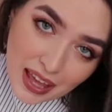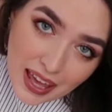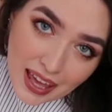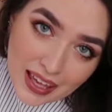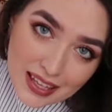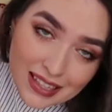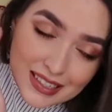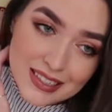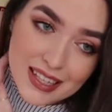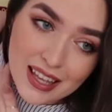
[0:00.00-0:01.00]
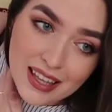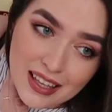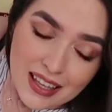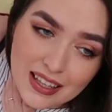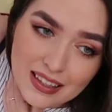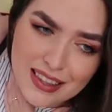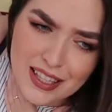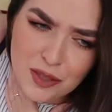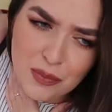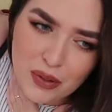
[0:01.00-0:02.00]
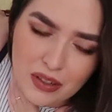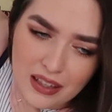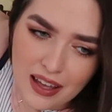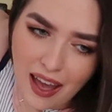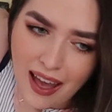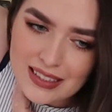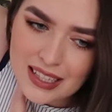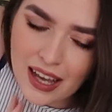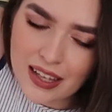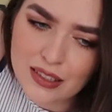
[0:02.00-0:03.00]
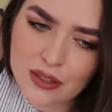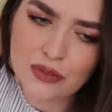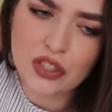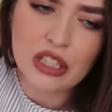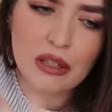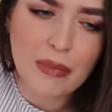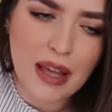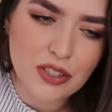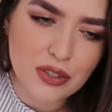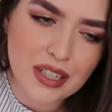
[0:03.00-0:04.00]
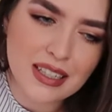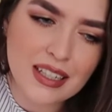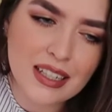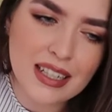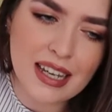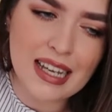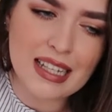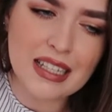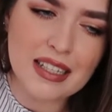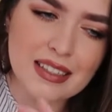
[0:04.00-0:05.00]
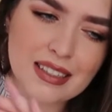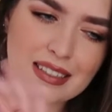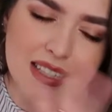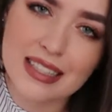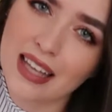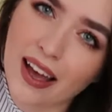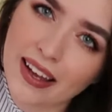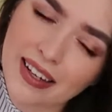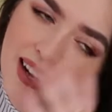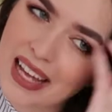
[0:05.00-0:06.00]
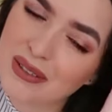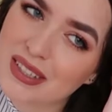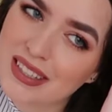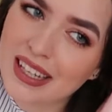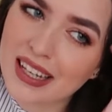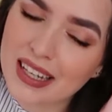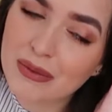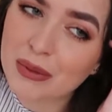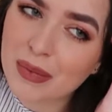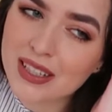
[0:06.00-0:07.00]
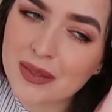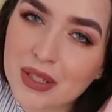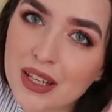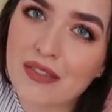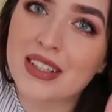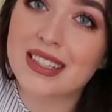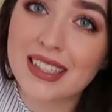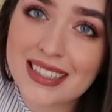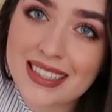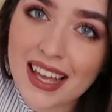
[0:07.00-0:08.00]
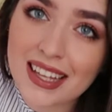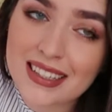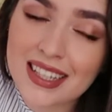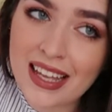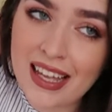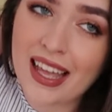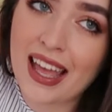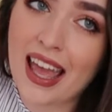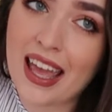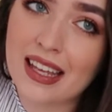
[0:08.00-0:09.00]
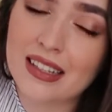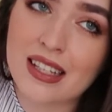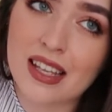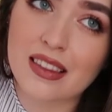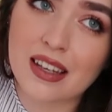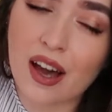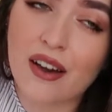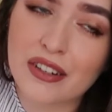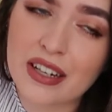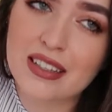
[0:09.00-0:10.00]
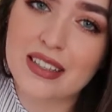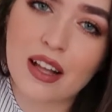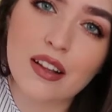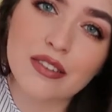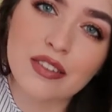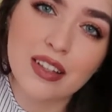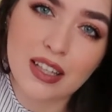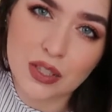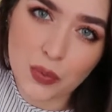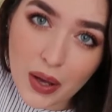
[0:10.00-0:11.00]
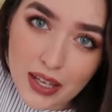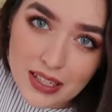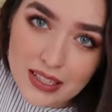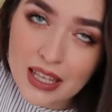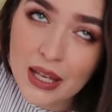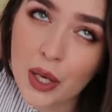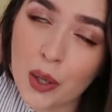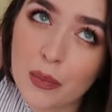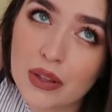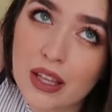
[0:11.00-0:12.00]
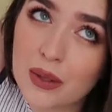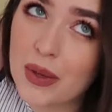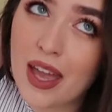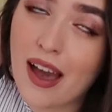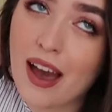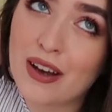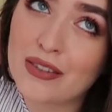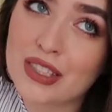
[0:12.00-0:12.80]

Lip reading: And this book has a kind of geometric design. I would say it reminds me of a sunset, and the cover in itself is white, but then we have